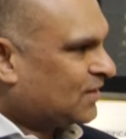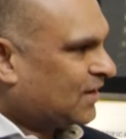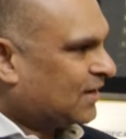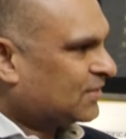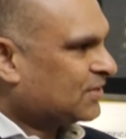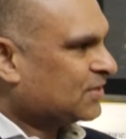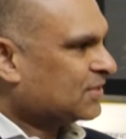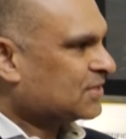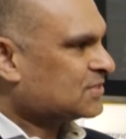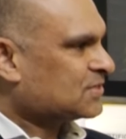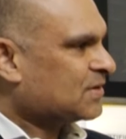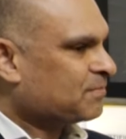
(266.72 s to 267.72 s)
I think
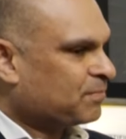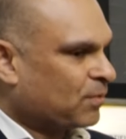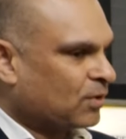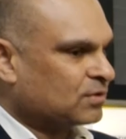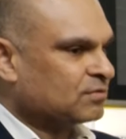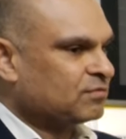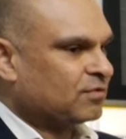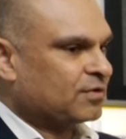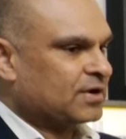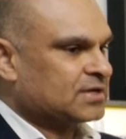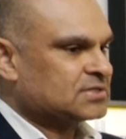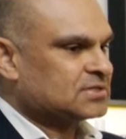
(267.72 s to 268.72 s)
this is important for
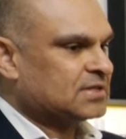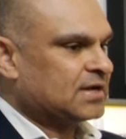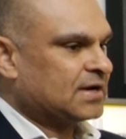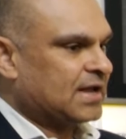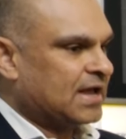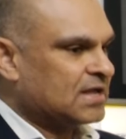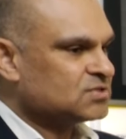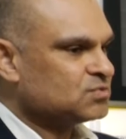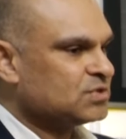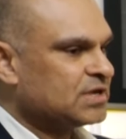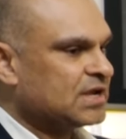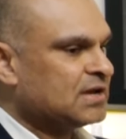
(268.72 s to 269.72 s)
us that as
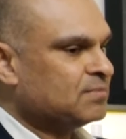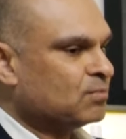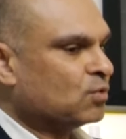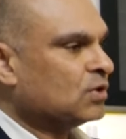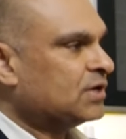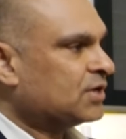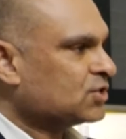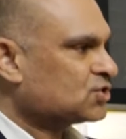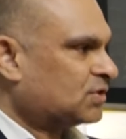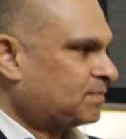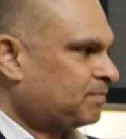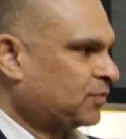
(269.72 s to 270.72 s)
we gain more
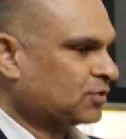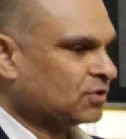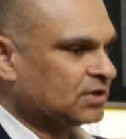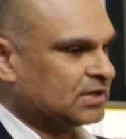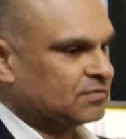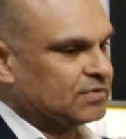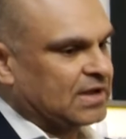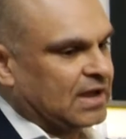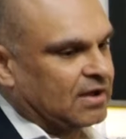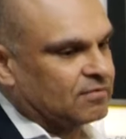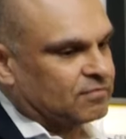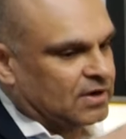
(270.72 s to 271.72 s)
leadership, not only that we
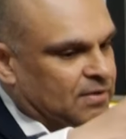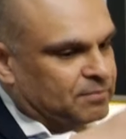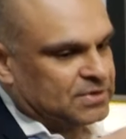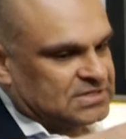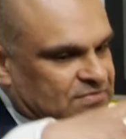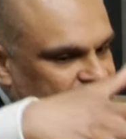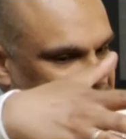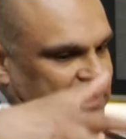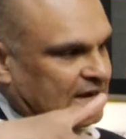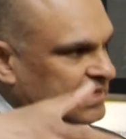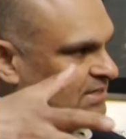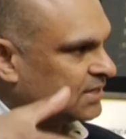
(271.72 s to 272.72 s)
have companies of
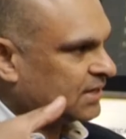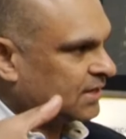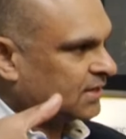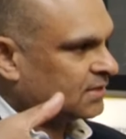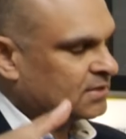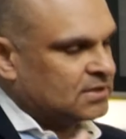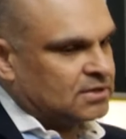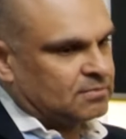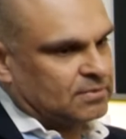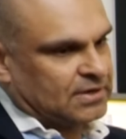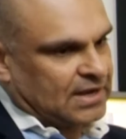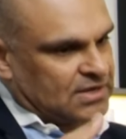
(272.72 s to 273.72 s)
talent in India,
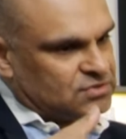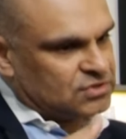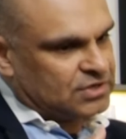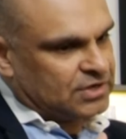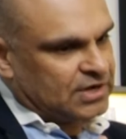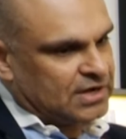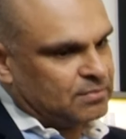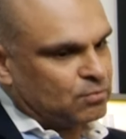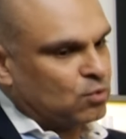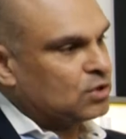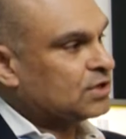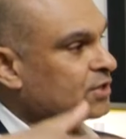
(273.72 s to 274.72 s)
but as we gain
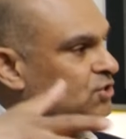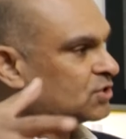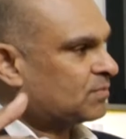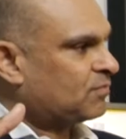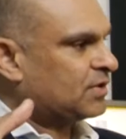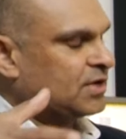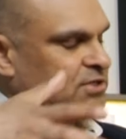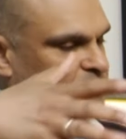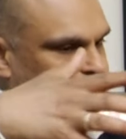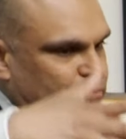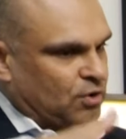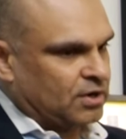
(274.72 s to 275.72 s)
more leadership, whether it's
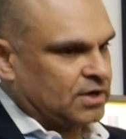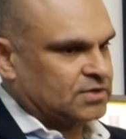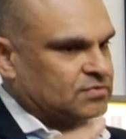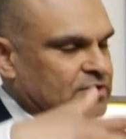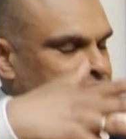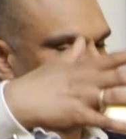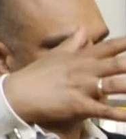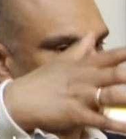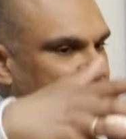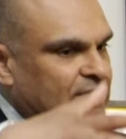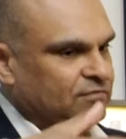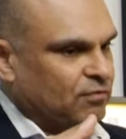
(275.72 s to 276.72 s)
products, whether it's
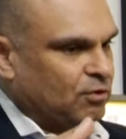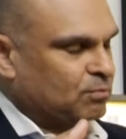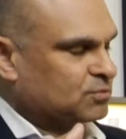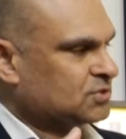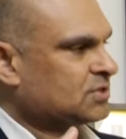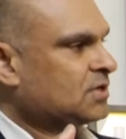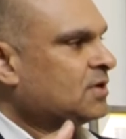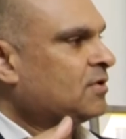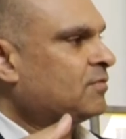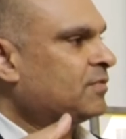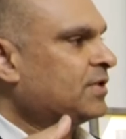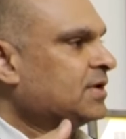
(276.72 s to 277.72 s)
platforms,
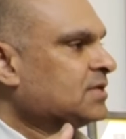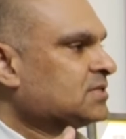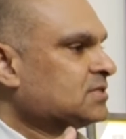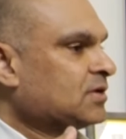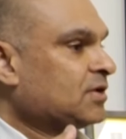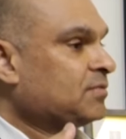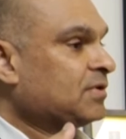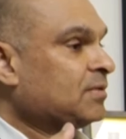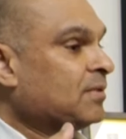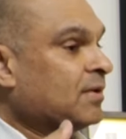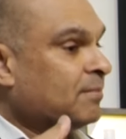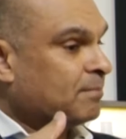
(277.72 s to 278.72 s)
whether it's
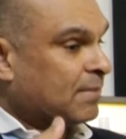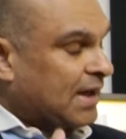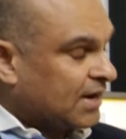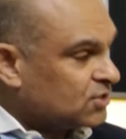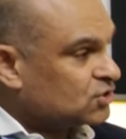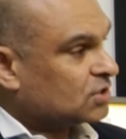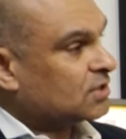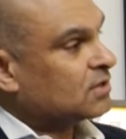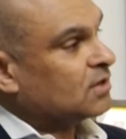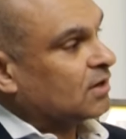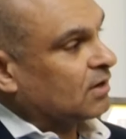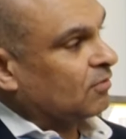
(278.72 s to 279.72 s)
even managing
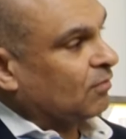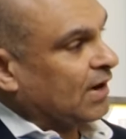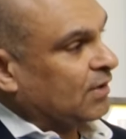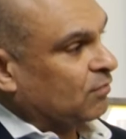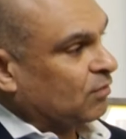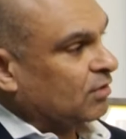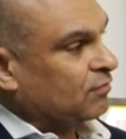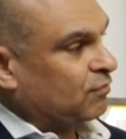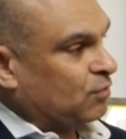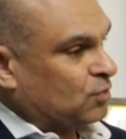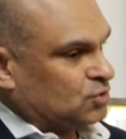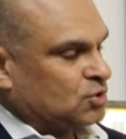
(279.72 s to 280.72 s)
a wide
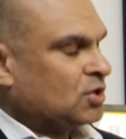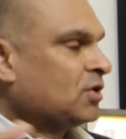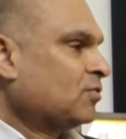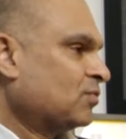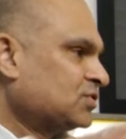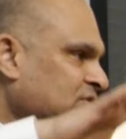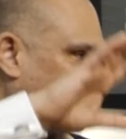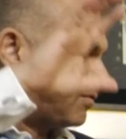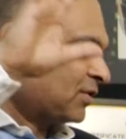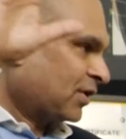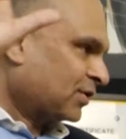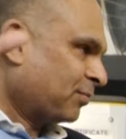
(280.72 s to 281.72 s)
workforce,
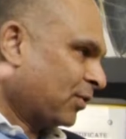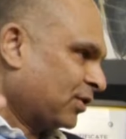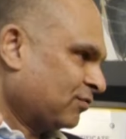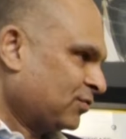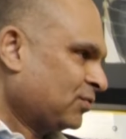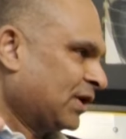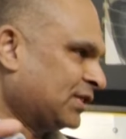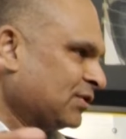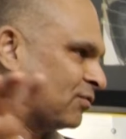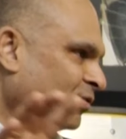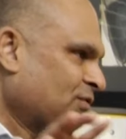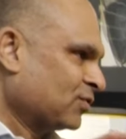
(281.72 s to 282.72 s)
whichever other point of view, I
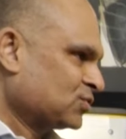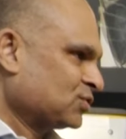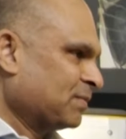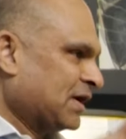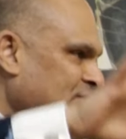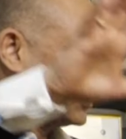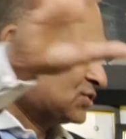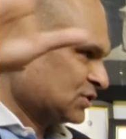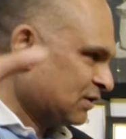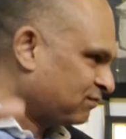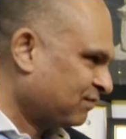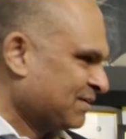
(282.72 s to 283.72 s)
think workforce should manage
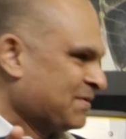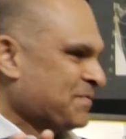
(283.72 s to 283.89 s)
itself.